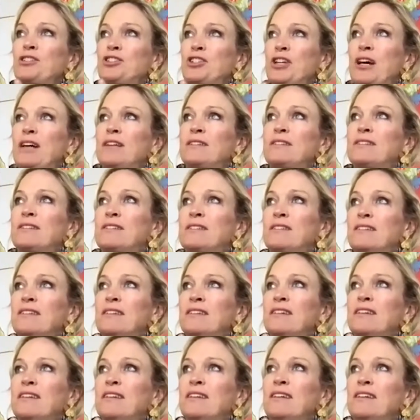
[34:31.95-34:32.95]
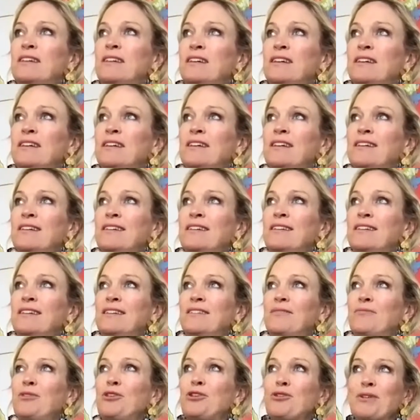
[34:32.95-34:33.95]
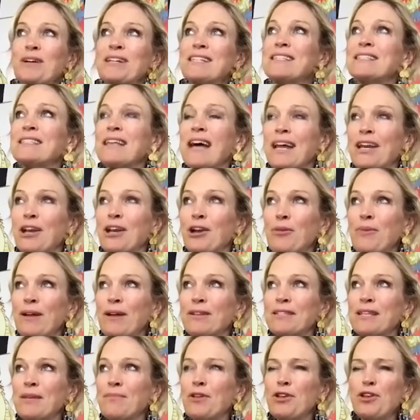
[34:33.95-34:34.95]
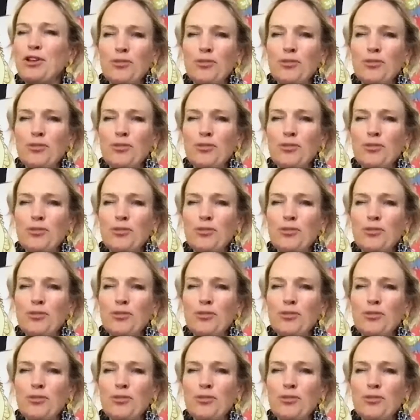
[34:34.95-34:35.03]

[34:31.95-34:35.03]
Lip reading: Just when you're excited about something,